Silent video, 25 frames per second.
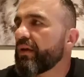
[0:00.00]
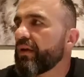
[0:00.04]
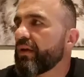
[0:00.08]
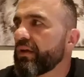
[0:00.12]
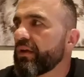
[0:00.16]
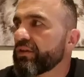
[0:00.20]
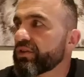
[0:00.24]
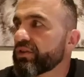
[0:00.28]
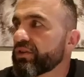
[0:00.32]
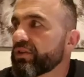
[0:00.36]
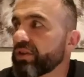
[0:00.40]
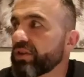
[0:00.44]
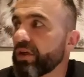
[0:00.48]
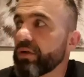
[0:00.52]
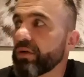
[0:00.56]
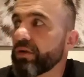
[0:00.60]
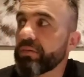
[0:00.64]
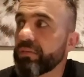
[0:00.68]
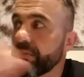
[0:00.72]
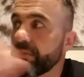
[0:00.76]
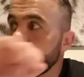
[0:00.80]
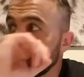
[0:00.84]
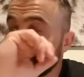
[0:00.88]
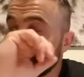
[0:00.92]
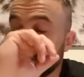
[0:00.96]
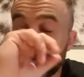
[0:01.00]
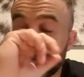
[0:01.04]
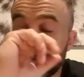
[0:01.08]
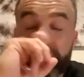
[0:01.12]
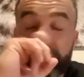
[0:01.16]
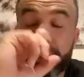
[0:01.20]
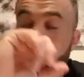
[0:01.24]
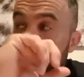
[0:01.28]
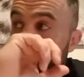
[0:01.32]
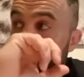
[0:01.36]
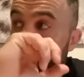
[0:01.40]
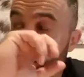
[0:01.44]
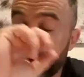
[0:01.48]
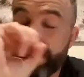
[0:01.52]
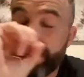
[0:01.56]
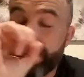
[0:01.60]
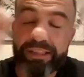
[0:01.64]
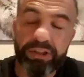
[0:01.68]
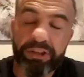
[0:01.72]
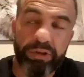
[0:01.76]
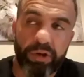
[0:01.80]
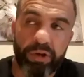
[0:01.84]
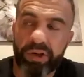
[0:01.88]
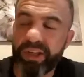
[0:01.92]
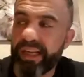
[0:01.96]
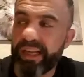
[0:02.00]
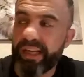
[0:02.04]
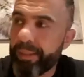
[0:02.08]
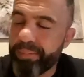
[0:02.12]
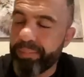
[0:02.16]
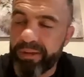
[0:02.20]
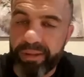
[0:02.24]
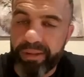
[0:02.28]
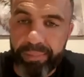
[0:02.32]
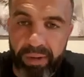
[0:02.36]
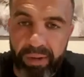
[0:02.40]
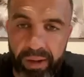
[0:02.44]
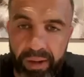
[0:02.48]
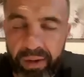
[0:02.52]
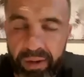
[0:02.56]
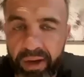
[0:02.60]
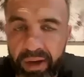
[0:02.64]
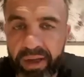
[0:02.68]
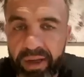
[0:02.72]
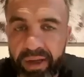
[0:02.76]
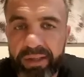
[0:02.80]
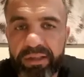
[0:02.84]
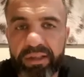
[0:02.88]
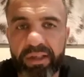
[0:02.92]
So that's not going to happen in my mind.